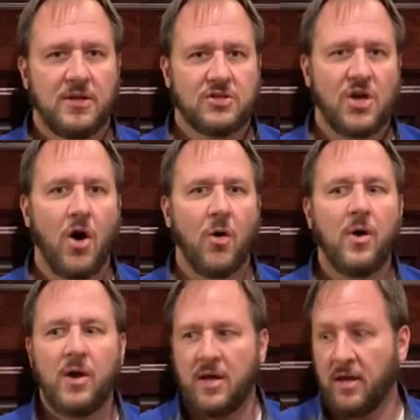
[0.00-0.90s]

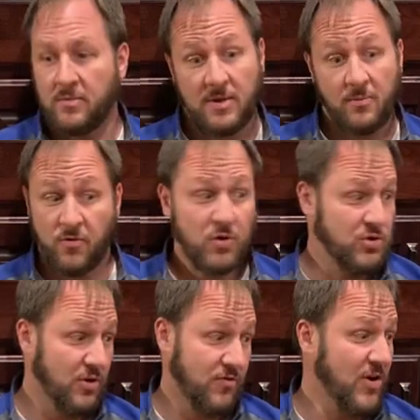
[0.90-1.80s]
So,
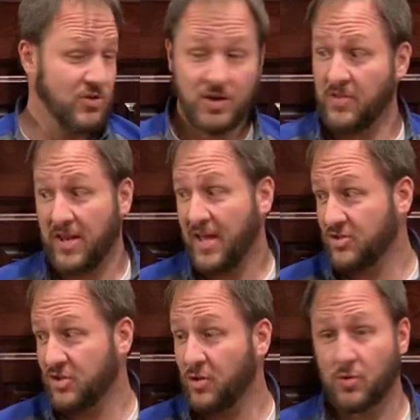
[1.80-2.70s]
unfortunately that he
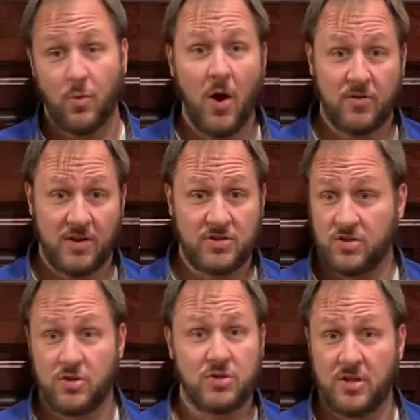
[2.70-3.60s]
hasn't chewed the wrong things,
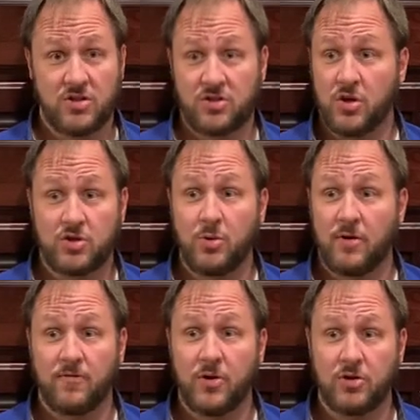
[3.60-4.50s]
because usually they just start chewing
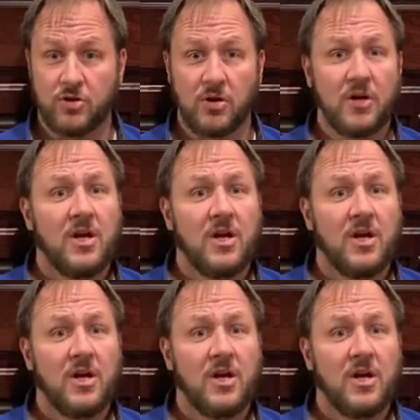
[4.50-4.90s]
your furniture.